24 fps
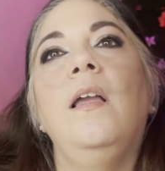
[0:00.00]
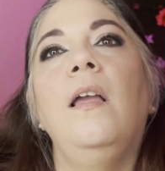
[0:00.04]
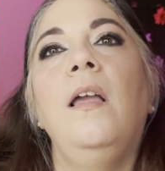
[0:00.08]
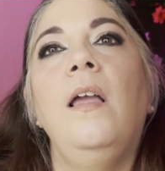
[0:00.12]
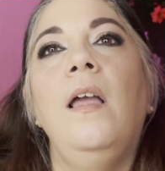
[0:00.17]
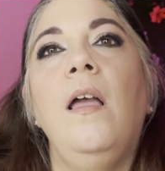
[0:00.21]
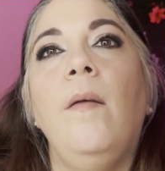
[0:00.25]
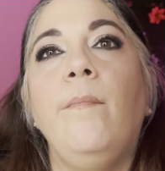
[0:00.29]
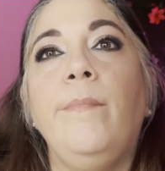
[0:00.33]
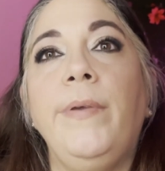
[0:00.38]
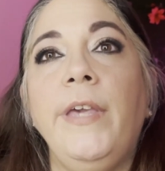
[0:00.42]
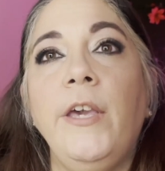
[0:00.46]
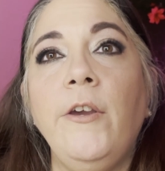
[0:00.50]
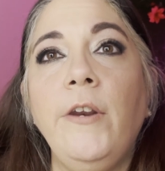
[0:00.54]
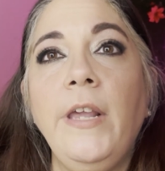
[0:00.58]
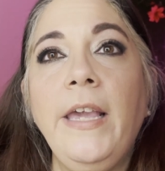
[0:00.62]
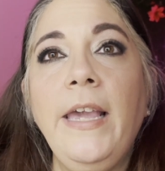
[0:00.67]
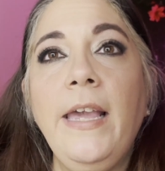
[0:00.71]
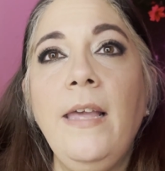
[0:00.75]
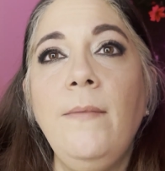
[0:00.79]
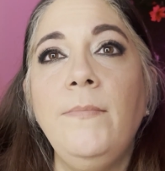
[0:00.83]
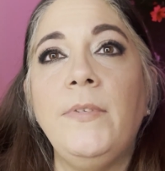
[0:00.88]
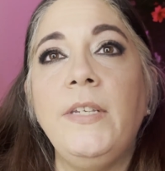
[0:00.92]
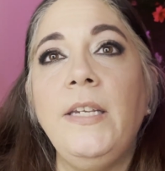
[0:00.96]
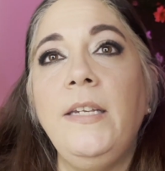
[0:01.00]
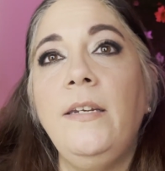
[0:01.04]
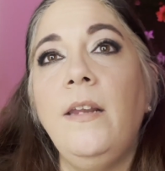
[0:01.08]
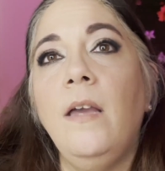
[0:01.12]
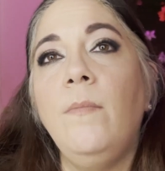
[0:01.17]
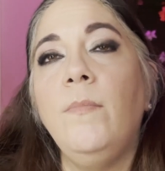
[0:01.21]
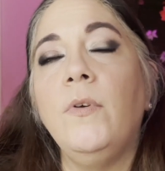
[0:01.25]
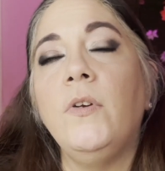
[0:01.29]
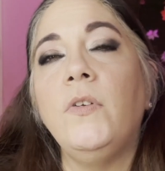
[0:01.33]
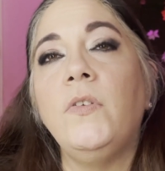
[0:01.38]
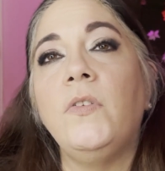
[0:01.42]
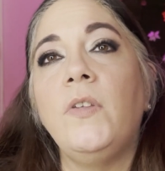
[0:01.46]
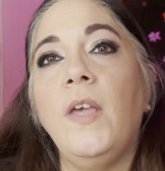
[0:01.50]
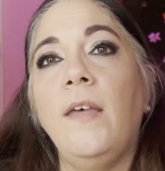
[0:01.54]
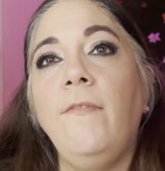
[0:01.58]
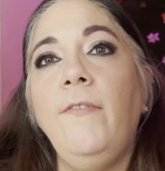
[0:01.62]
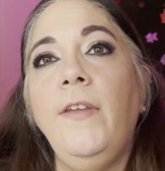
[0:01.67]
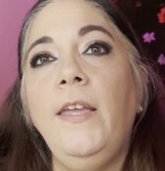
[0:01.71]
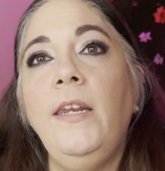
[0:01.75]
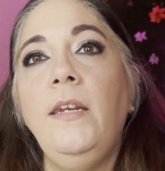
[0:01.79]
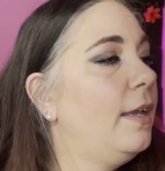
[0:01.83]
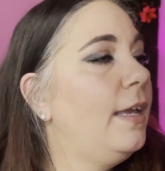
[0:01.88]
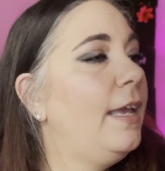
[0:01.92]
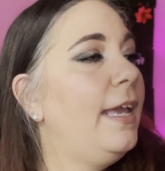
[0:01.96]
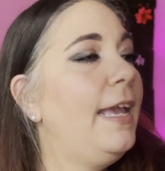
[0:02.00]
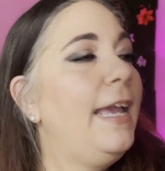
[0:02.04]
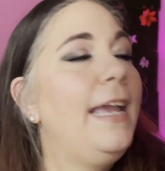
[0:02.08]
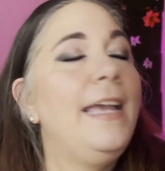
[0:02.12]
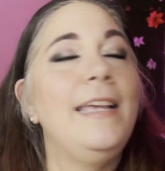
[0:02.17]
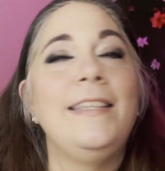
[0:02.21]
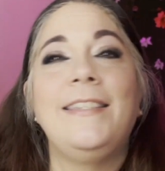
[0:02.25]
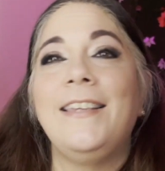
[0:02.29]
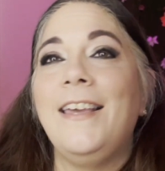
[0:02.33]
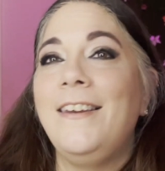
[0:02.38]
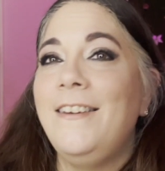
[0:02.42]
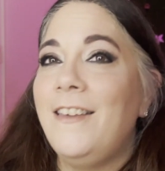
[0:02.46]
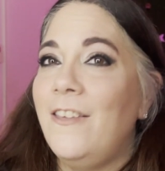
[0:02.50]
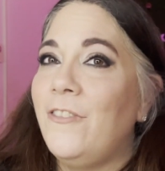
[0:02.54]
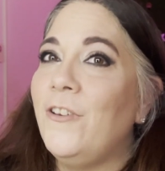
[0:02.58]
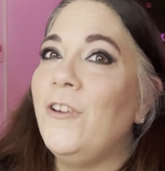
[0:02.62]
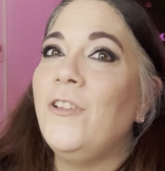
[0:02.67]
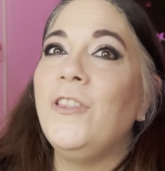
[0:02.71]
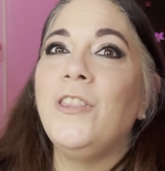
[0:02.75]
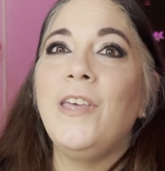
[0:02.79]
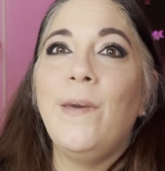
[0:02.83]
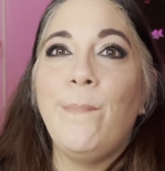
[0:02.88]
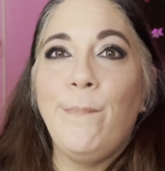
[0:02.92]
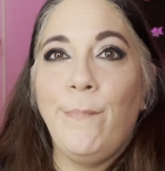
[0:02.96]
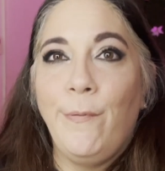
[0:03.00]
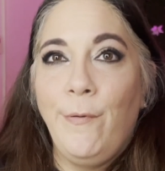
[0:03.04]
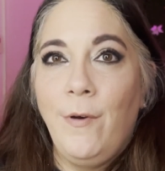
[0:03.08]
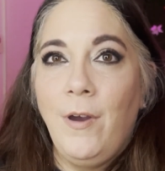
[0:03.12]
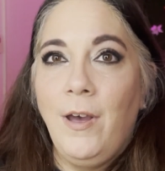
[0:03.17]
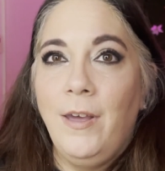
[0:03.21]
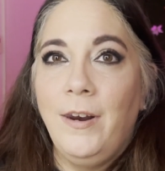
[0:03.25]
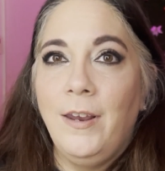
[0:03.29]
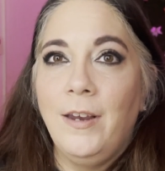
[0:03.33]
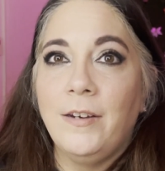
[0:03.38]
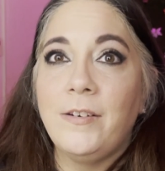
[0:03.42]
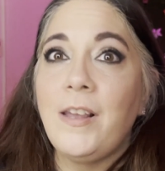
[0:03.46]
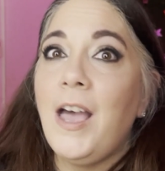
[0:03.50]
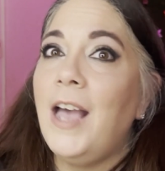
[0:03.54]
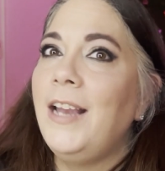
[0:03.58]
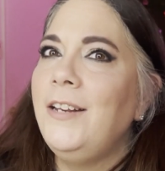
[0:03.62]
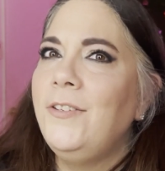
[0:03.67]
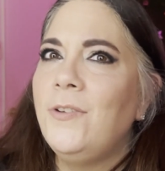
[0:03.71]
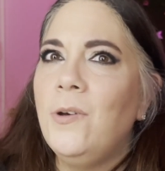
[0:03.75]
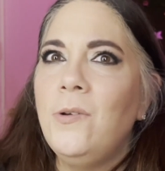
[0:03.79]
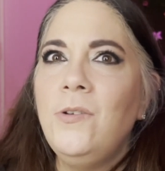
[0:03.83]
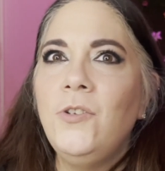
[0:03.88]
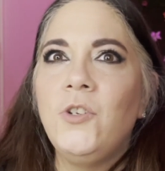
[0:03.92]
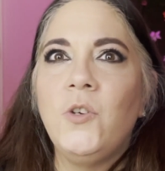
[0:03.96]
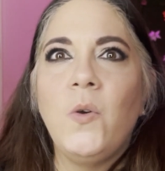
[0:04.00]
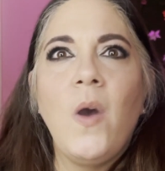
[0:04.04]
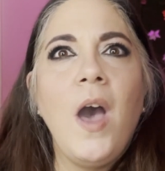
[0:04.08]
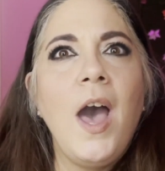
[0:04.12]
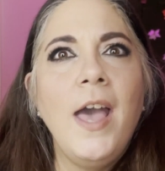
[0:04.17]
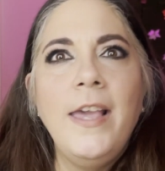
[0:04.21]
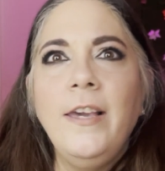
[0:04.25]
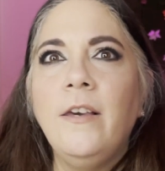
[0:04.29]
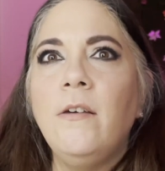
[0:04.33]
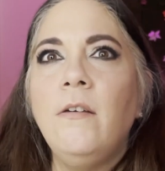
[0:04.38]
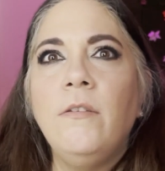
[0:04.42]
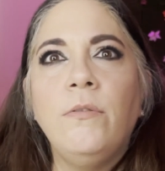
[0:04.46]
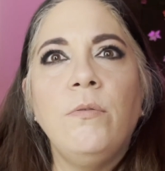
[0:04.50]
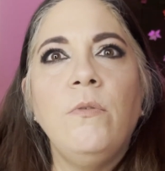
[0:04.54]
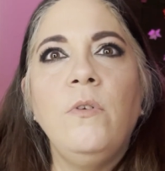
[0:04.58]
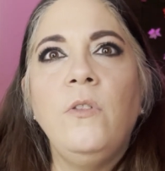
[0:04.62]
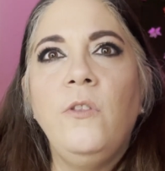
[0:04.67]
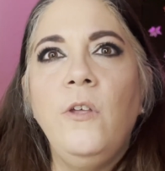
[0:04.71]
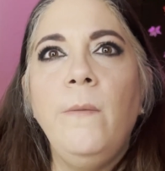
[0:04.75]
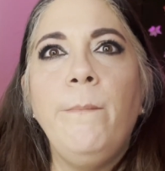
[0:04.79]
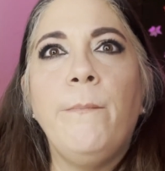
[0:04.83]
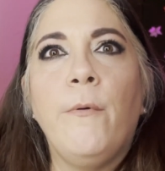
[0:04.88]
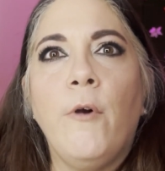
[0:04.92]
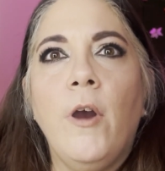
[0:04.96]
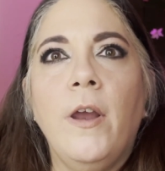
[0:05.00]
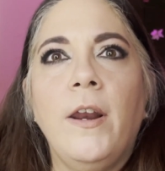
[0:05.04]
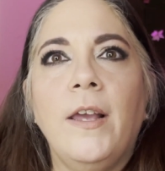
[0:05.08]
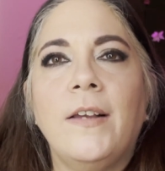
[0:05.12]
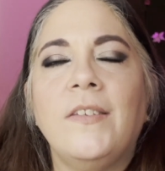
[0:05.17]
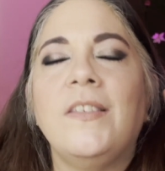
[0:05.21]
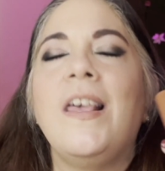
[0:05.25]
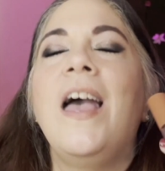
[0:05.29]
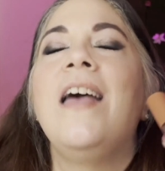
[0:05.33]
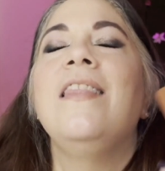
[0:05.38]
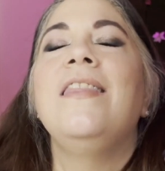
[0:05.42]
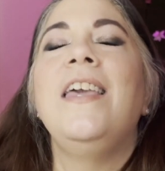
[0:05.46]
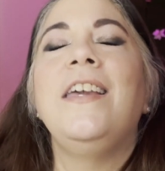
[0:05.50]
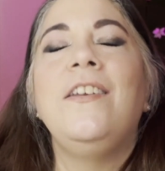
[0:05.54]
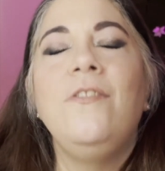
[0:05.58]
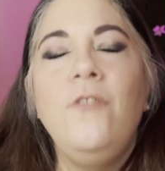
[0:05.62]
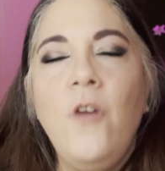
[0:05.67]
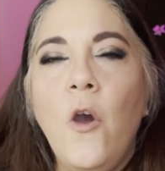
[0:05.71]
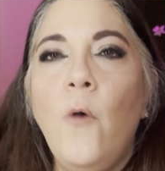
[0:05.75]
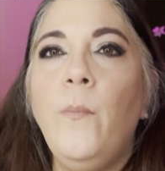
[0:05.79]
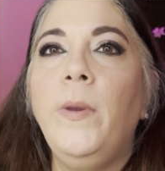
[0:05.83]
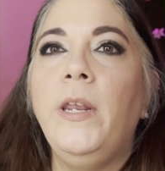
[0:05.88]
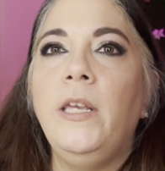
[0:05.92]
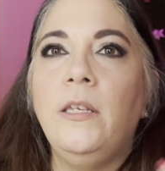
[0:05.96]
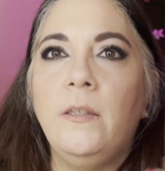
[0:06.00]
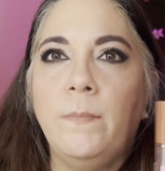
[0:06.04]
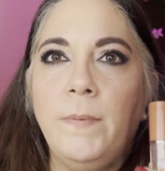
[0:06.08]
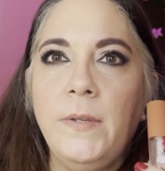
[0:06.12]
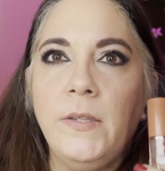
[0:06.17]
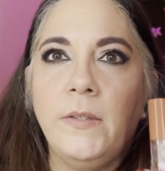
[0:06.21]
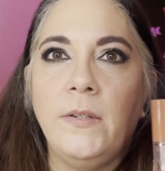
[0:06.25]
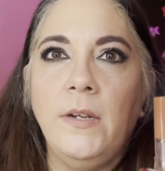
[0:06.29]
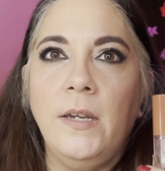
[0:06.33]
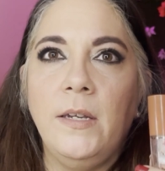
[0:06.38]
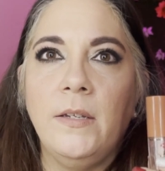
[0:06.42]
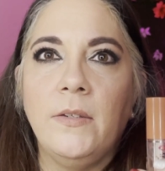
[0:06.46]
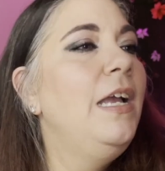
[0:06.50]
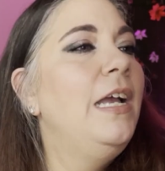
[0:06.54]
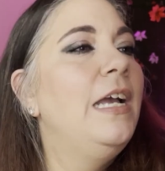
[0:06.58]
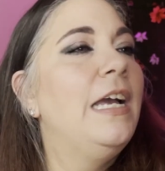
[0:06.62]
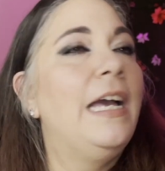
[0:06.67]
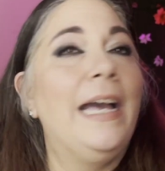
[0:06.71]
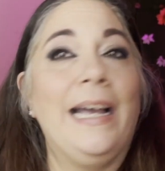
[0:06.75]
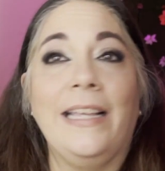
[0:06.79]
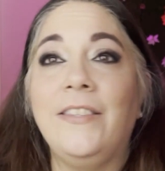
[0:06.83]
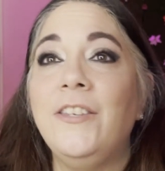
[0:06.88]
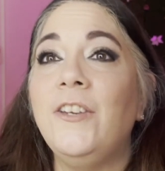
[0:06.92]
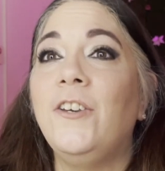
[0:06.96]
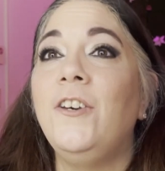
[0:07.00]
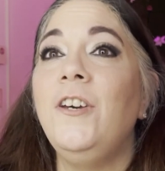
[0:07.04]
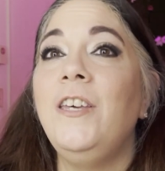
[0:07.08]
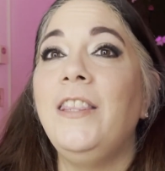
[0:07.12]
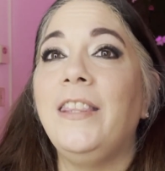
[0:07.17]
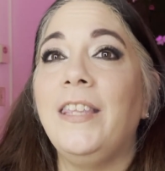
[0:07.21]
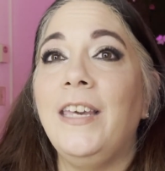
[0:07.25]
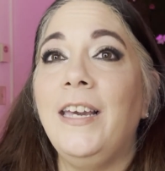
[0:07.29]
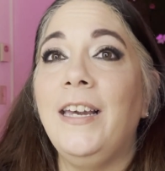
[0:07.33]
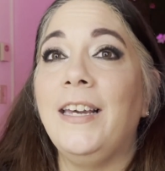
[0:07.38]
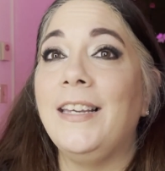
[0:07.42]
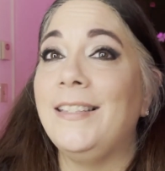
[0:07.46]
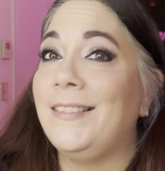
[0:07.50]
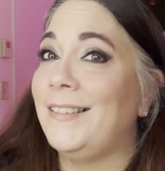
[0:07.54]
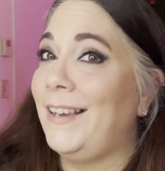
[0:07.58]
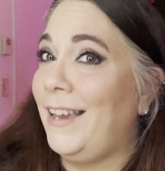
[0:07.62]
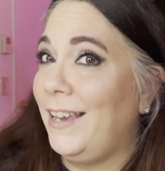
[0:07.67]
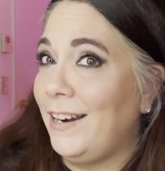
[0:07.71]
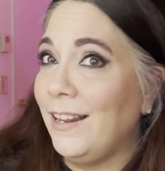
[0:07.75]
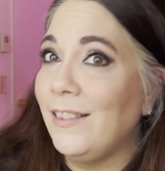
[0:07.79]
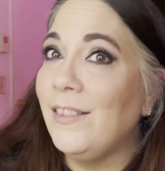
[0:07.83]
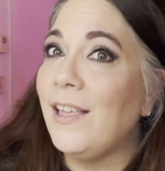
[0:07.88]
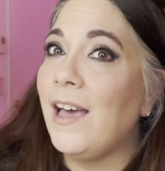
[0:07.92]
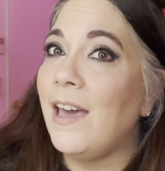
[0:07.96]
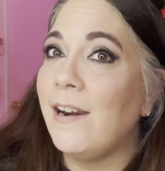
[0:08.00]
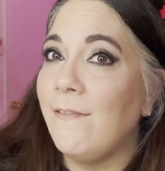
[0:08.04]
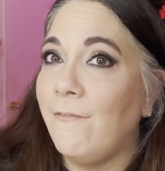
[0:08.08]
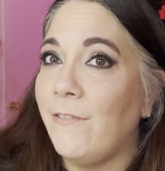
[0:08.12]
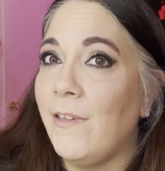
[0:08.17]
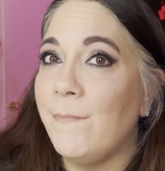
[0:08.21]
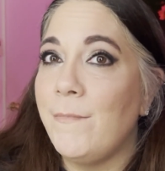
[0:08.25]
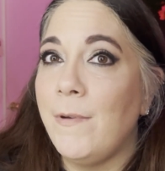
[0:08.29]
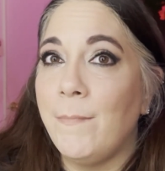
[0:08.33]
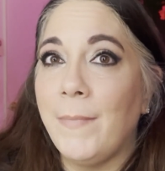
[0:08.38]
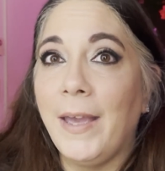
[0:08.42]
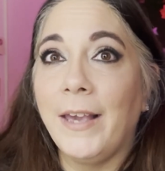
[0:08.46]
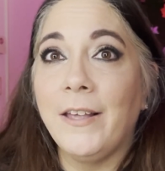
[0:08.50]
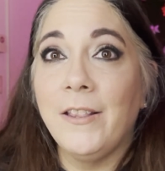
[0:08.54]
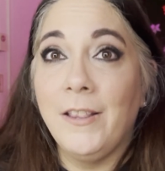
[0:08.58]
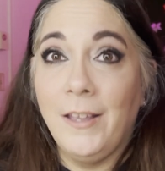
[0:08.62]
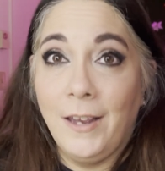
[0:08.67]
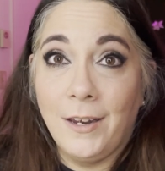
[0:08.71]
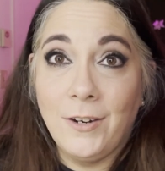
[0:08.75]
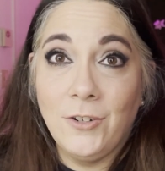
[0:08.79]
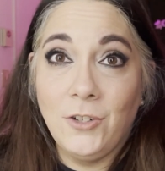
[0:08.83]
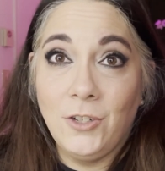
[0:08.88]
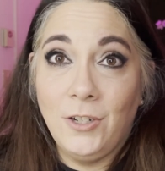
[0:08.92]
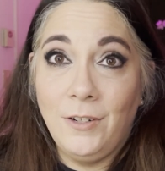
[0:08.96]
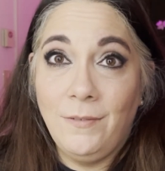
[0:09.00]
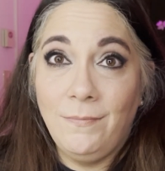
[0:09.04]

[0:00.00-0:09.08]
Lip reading: Beauty Empty number 7 is another lip product. I told you, I go through lip products like nobody's business. That's a good thing because I got a lot of them in my collection.